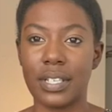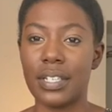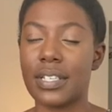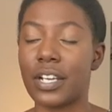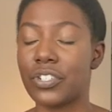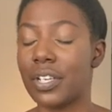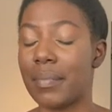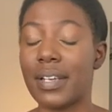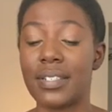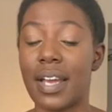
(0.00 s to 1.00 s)
It's actually,
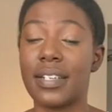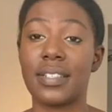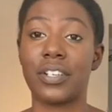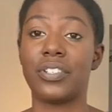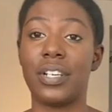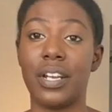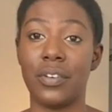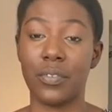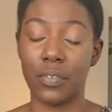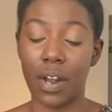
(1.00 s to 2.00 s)
my sign is actually
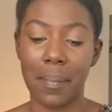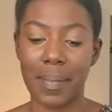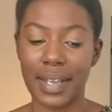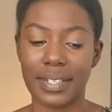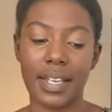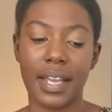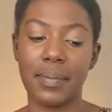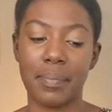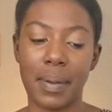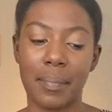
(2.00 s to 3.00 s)
in, not my
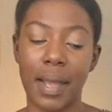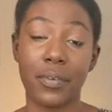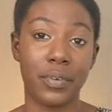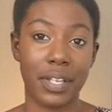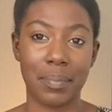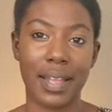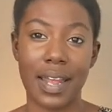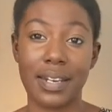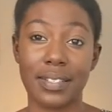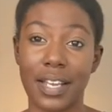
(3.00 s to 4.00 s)
sign, but my ruling
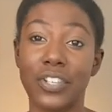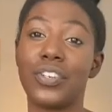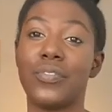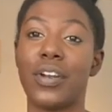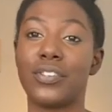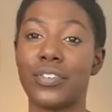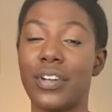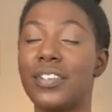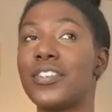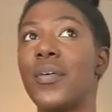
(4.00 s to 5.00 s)
planet is actually in
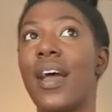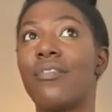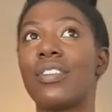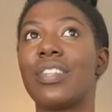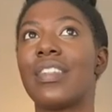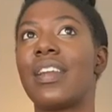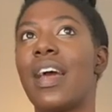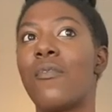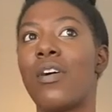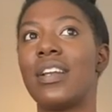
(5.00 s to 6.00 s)
retrograde. So everything that
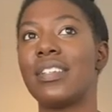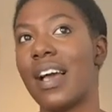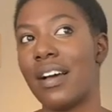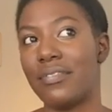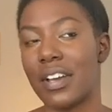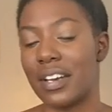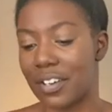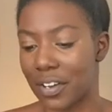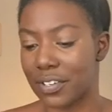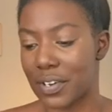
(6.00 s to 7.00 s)
I wanted to have done in
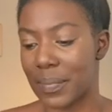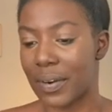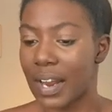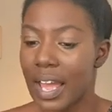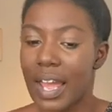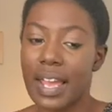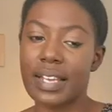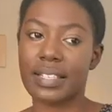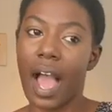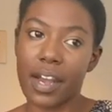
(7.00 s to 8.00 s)
October
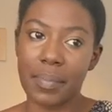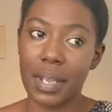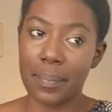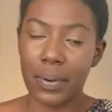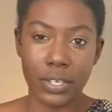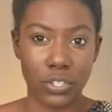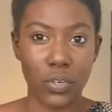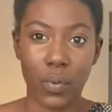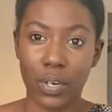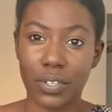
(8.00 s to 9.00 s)
is kind of being pushed
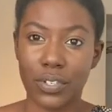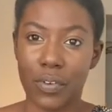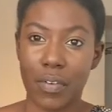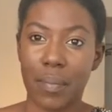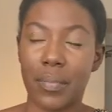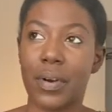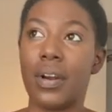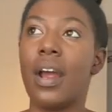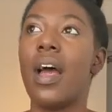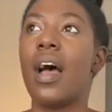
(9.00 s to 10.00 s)
towards November.